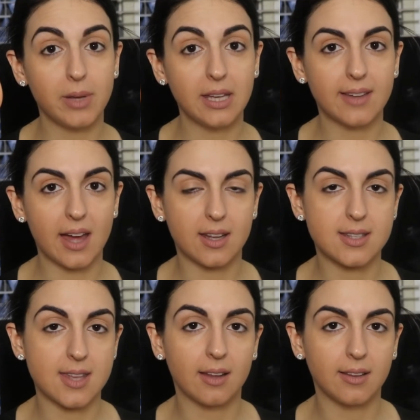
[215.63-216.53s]
being that
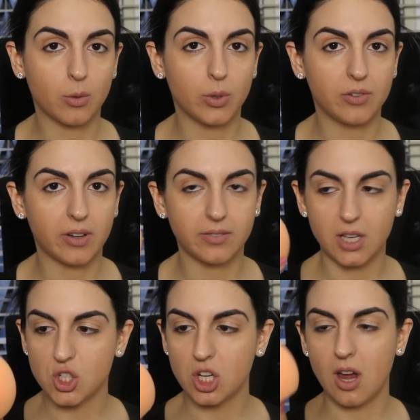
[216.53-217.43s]
it's a liquid
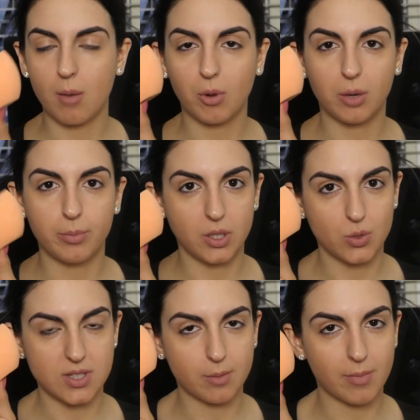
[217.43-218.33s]
foundation, I'm going to be
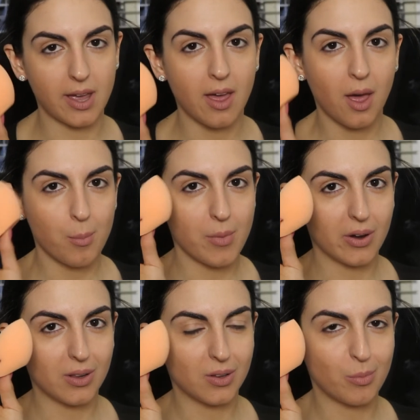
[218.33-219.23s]
using my
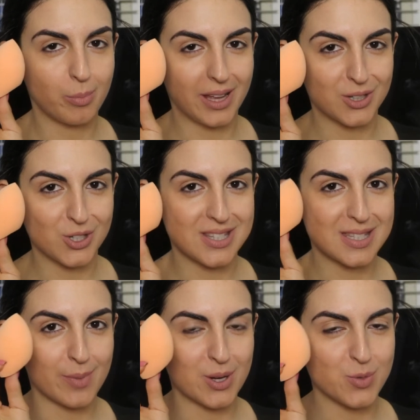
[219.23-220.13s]
Miracle Complexion
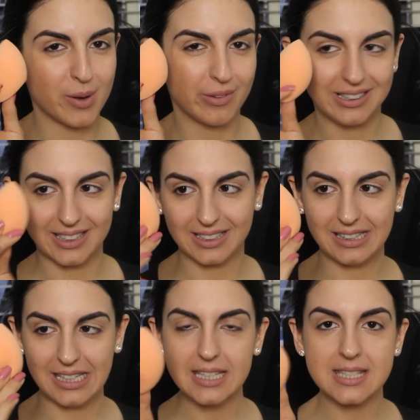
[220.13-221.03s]
Sponge by Real
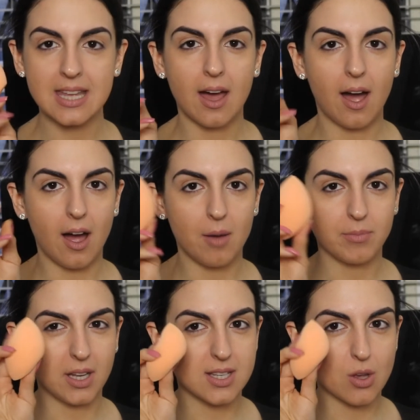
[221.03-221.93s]
Techniques.
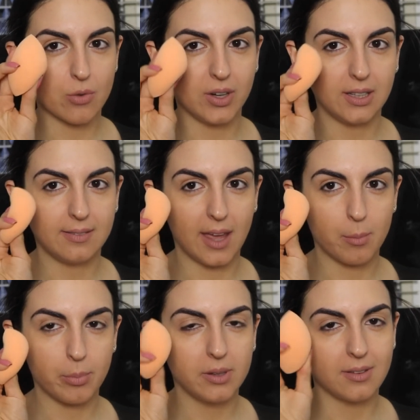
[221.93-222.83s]
It is already
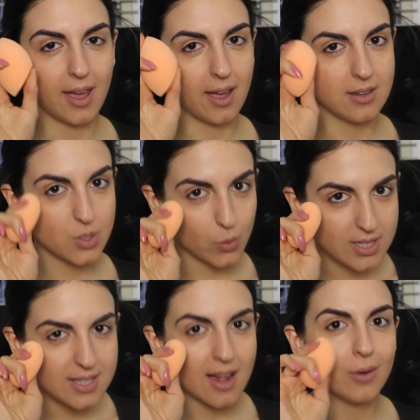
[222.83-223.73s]
dampened and
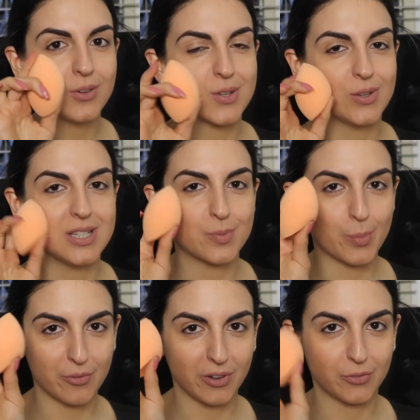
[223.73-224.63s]
squeezed out, so it's
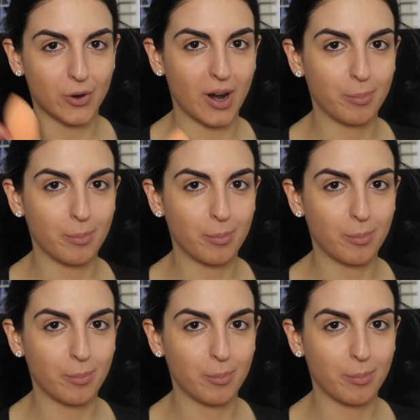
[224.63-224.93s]
perfect for